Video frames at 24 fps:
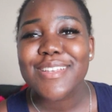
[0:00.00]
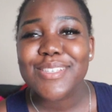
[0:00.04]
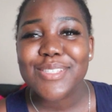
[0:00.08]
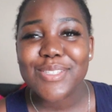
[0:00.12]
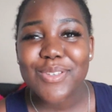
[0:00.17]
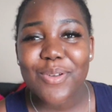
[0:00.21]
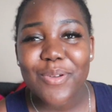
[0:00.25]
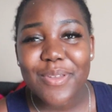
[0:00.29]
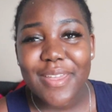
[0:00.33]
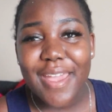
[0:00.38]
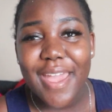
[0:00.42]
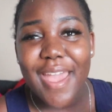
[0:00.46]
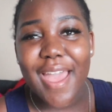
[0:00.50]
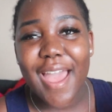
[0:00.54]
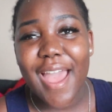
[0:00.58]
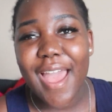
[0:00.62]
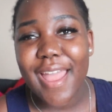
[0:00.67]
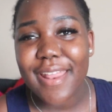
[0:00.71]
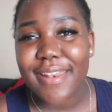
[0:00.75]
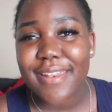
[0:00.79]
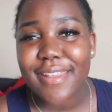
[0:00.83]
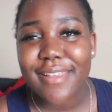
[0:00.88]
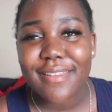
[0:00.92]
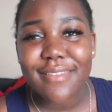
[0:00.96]
So yeah,
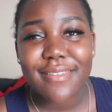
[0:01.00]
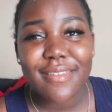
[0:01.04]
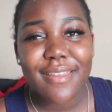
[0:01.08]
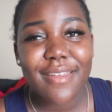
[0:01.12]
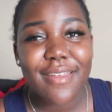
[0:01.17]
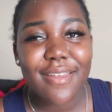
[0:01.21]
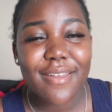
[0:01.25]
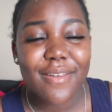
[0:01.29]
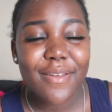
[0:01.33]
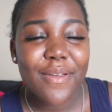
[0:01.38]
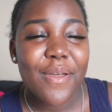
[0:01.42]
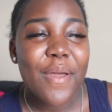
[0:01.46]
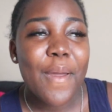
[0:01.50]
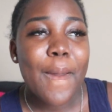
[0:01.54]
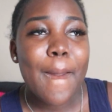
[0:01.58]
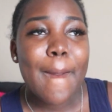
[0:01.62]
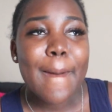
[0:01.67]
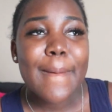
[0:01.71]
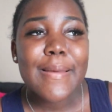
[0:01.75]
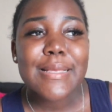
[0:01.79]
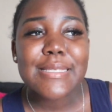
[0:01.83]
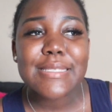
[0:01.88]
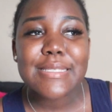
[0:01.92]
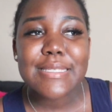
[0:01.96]
I did the
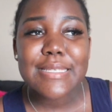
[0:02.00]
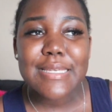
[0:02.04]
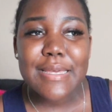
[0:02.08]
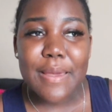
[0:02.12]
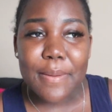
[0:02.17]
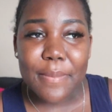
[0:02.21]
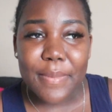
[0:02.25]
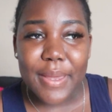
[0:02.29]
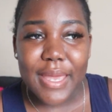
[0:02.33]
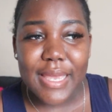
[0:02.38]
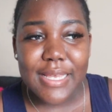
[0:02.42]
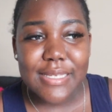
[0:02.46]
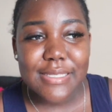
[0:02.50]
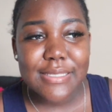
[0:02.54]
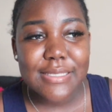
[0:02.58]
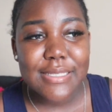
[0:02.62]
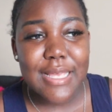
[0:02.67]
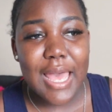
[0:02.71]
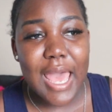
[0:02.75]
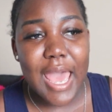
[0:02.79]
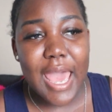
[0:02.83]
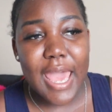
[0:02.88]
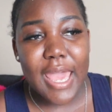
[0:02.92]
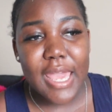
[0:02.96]
CMS.
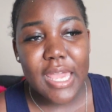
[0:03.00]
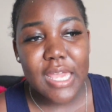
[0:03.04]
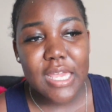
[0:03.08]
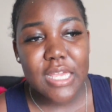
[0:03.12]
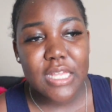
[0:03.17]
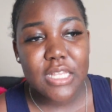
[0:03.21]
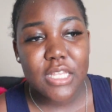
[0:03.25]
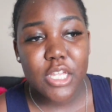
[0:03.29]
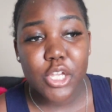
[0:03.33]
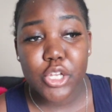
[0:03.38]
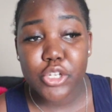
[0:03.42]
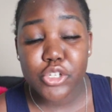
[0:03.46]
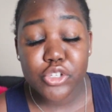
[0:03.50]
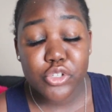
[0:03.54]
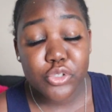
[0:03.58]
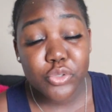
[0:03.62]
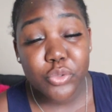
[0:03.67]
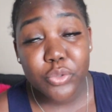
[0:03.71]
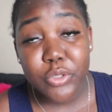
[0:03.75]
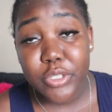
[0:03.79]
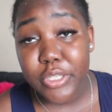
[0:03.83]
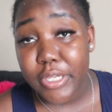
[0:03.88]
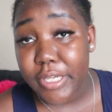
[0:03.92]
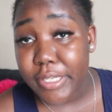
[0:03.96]
I didn't
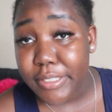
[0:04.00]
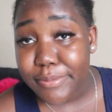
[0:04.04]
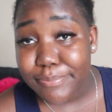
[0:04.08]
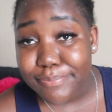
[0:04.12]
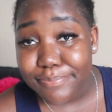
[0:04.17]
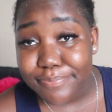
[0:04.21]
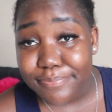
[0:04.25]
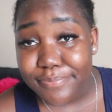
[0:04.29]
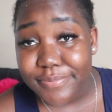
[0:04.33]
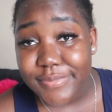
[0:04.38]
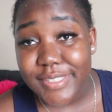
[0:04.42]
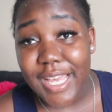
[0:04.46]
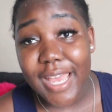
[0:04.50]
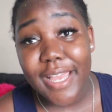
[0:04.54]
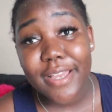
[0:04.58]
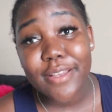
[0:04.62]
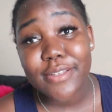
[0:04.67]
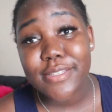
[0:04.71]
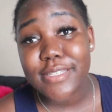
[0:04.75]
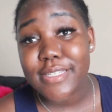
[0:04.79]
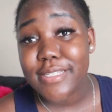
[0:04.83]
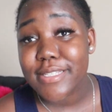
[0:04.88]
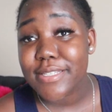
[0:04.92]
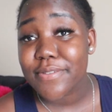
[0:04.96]
do good. I
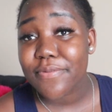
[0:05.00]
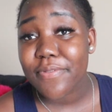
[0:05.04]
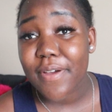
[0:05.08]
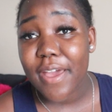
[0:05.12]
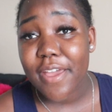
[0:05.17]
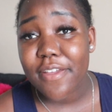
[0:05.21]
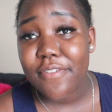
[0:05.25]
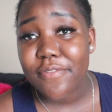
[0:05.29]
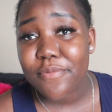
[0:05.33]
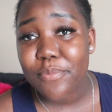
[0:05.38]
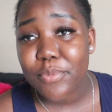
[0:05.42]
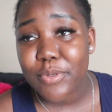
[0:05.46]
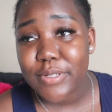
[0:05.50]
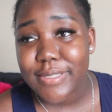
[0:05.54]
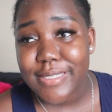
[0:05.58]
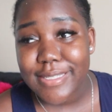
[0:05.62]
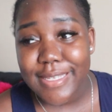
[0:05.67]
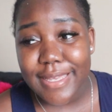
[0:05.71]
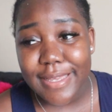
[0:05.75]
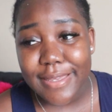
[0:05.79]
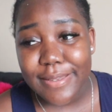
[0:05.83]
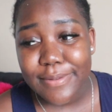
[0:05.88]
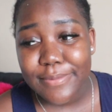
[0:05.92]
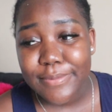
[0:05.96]
got
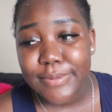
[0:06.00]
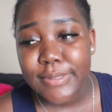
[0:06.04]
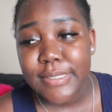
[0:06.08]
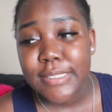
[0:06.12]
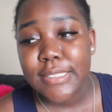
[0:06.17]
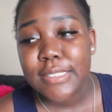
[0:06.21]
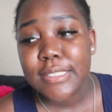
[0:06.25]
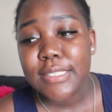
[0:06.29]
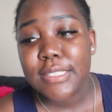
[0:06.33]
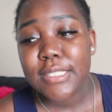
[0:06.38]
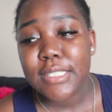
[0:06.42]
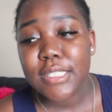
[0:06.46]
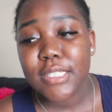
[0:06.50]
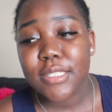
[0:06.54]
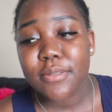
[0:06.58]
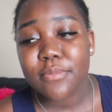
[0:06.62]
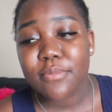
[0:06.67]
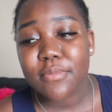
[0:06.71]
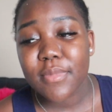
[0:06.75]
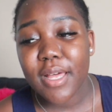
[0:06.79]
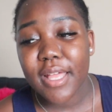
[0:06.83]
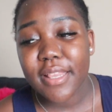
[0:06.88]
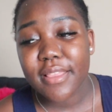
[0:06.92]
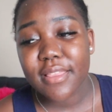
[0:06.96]
65%.
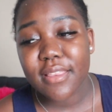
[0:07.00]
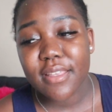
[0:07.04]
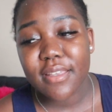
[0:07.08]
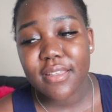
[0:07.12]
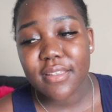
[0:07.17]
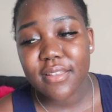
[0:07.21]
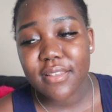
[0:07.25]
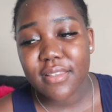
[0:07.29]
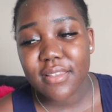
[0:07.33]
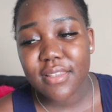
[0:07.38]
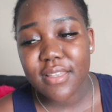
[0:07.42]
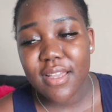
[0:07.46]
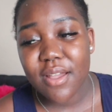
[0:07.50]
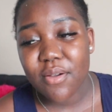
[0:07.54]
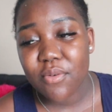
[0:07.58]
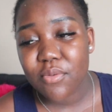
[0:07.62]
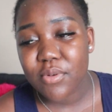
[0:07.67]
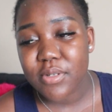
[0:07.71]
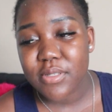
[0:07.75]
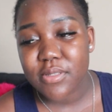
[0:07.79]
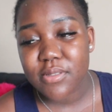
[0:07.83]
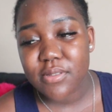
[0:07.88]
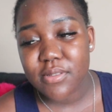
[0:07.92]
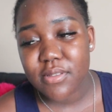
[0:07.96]
I think that
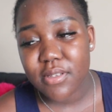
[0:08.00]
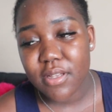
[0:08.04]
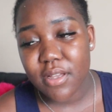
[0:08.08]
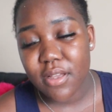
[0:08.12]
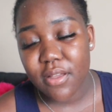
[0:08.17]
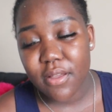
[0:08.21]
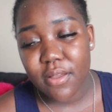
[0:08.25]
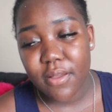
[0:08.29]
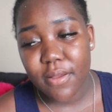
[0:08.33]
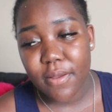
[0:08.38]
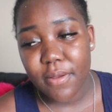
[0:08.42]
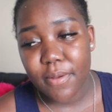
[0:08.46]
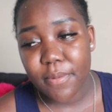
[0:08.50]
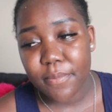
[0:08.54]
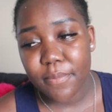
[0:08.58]
was the